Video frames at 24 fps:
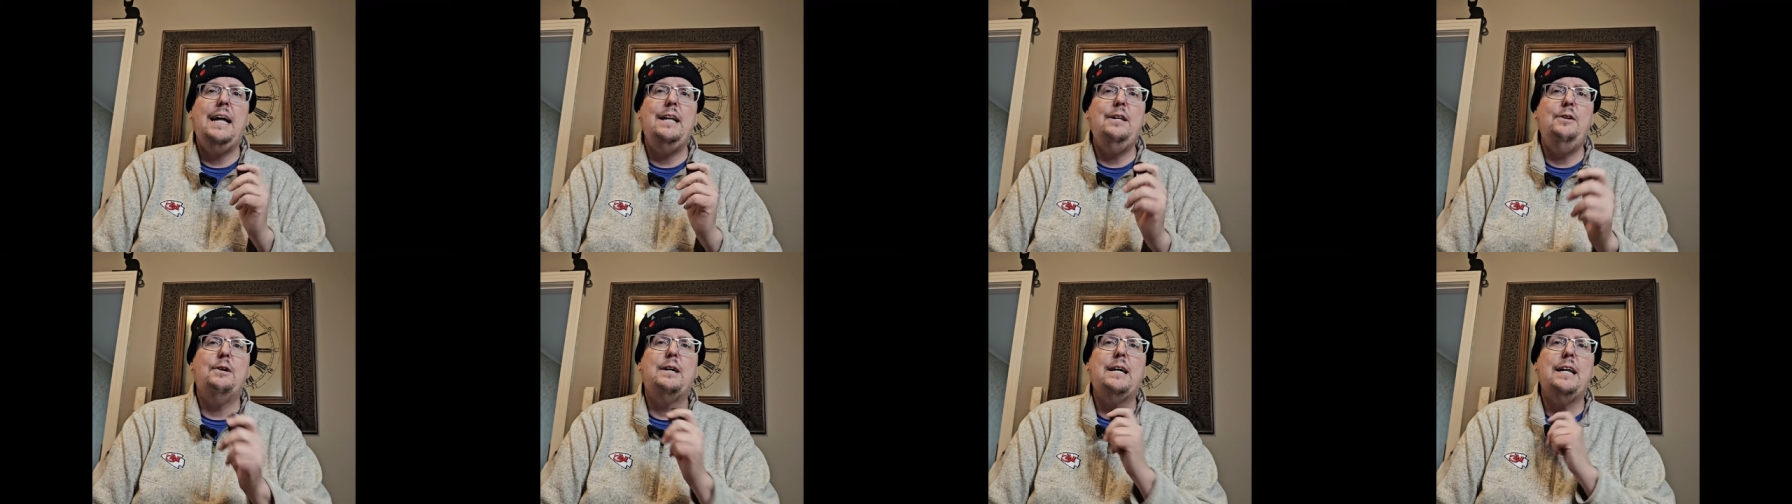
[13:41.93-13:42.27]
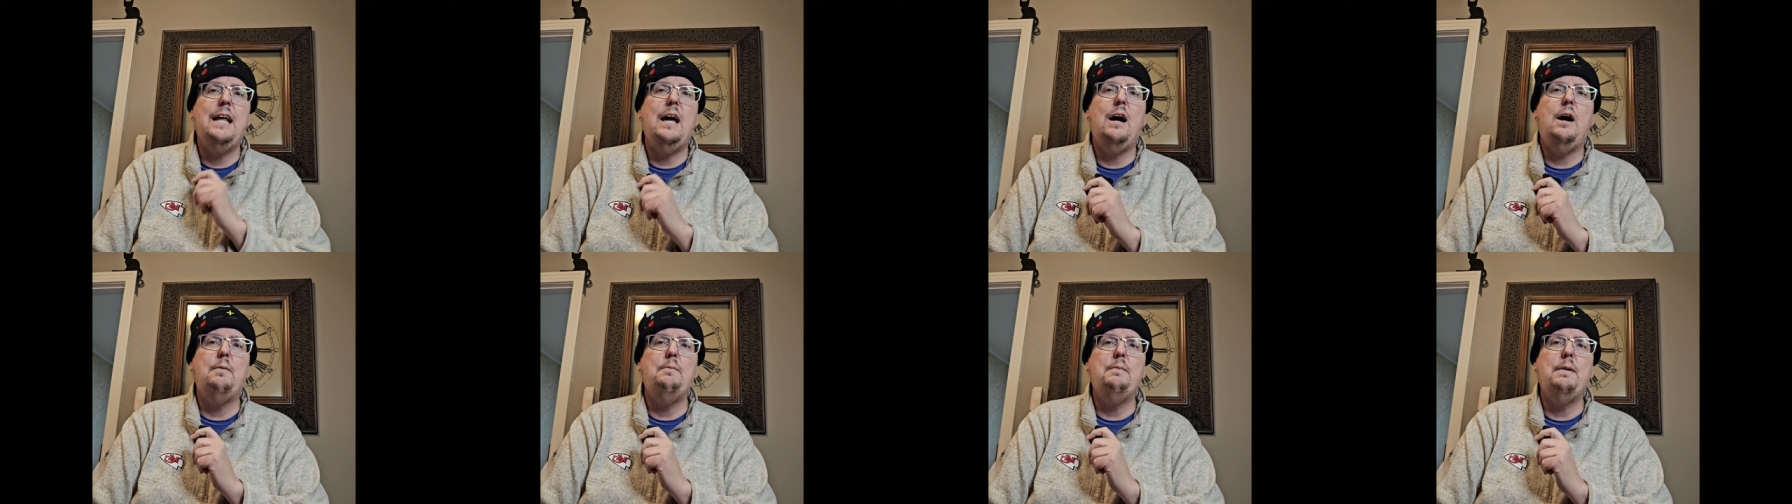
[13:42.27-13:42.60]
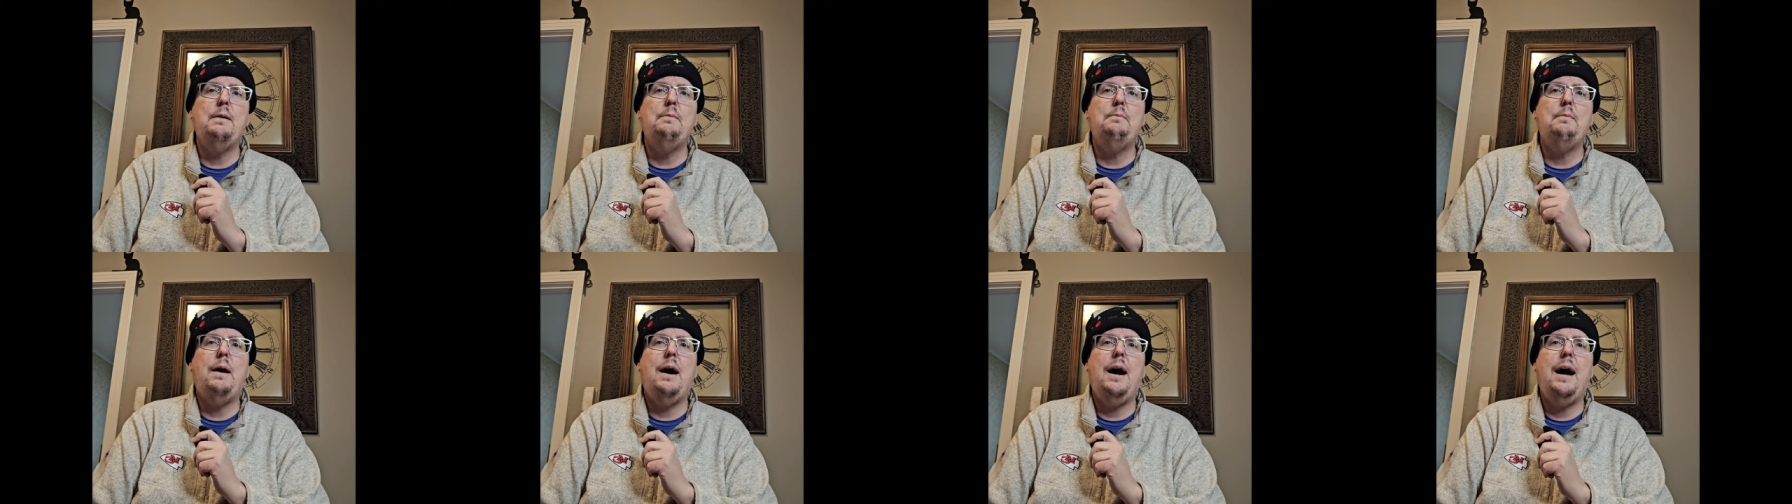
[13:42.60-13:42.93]
And you can help
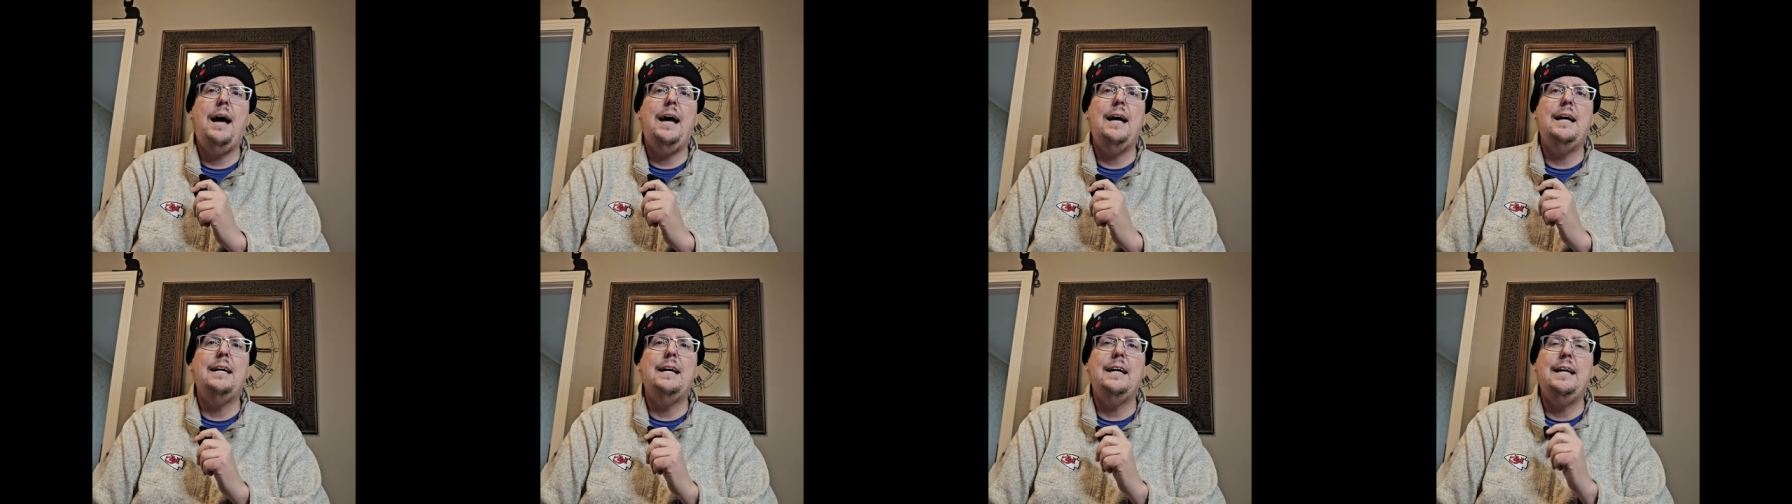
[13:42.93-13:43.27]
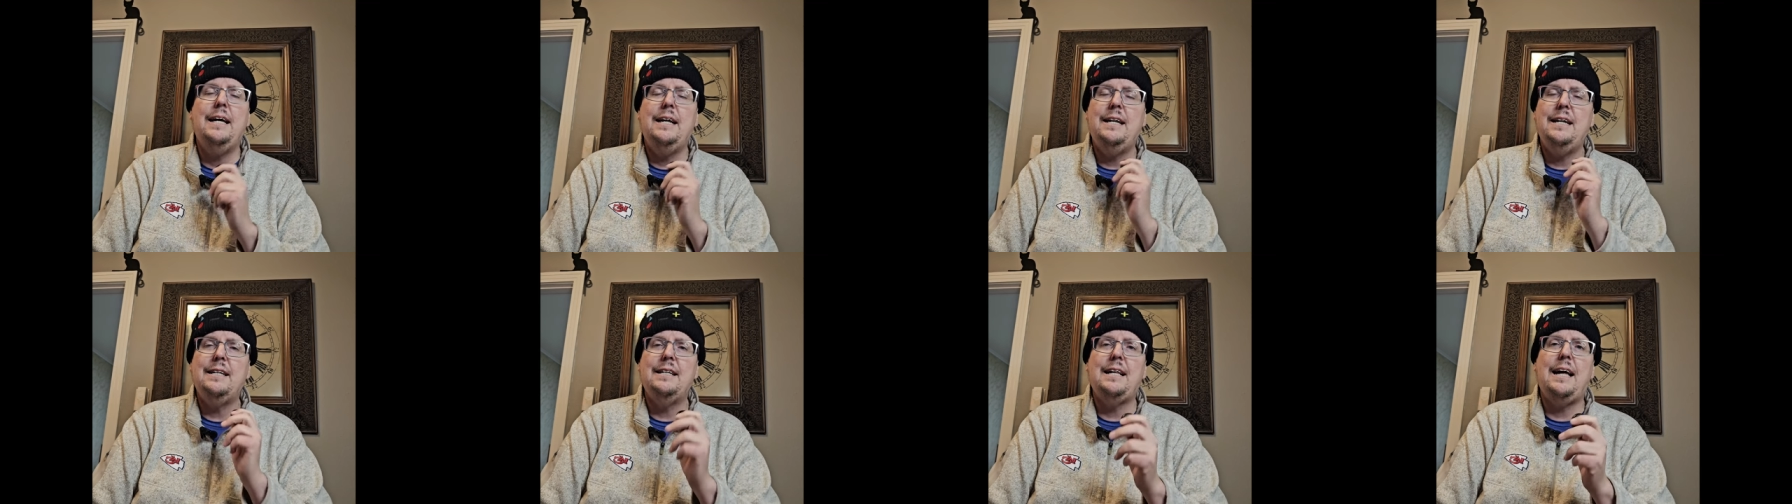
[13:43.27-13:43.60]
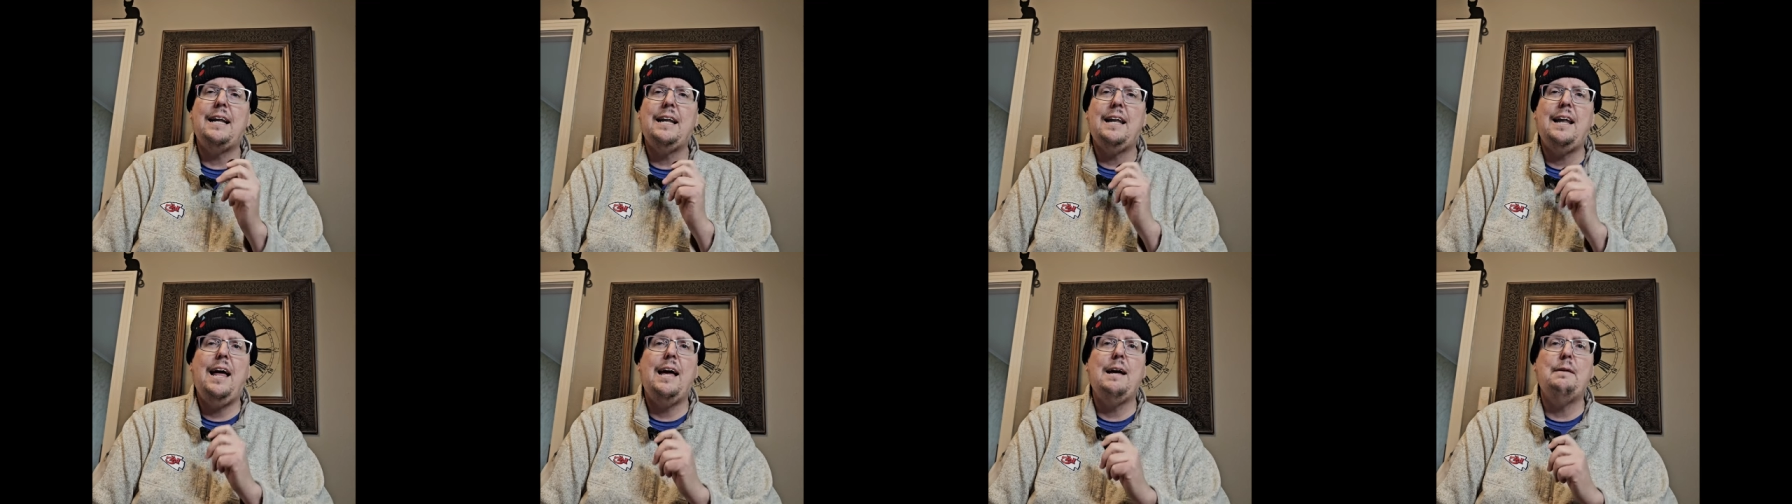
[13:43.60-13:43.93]
me by hitting
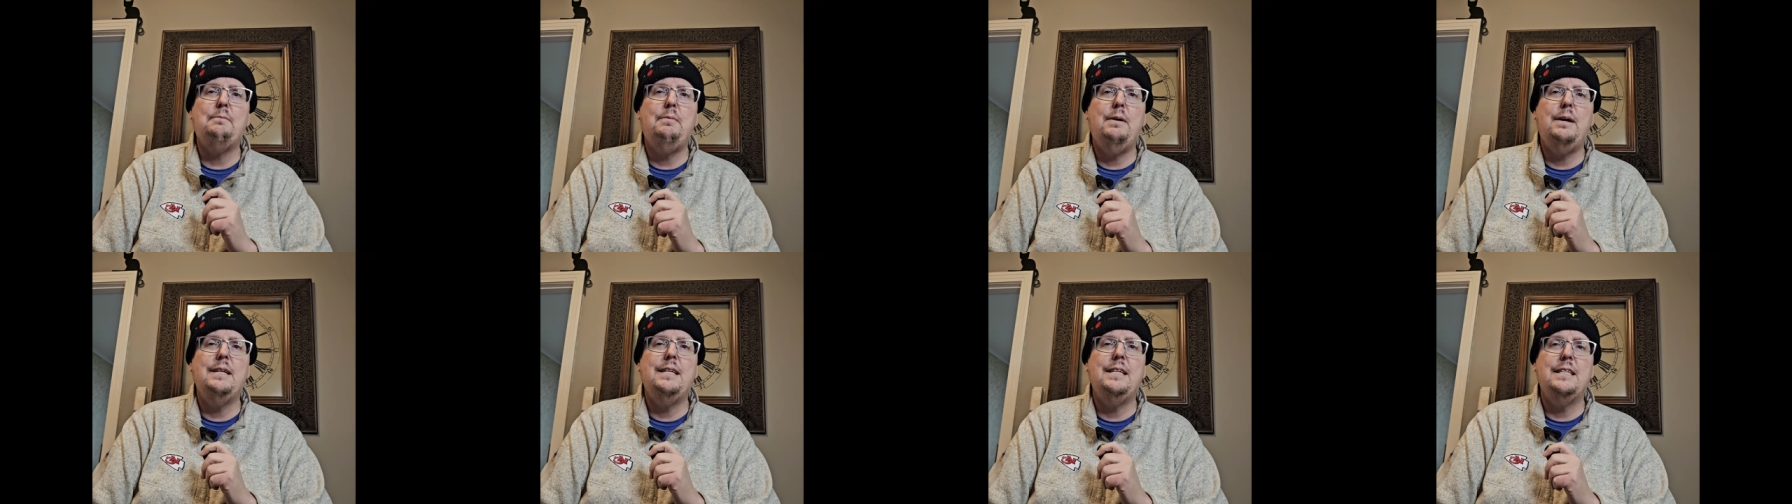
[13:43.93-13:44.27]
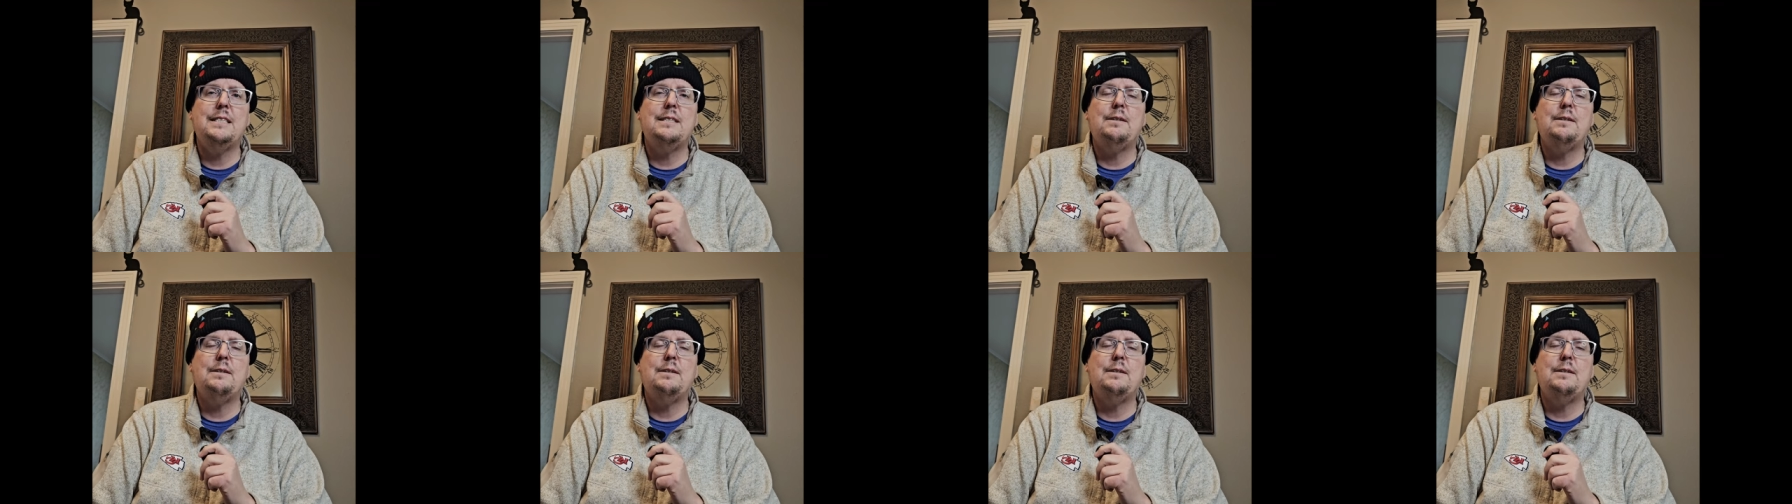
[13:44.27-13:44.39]
that like button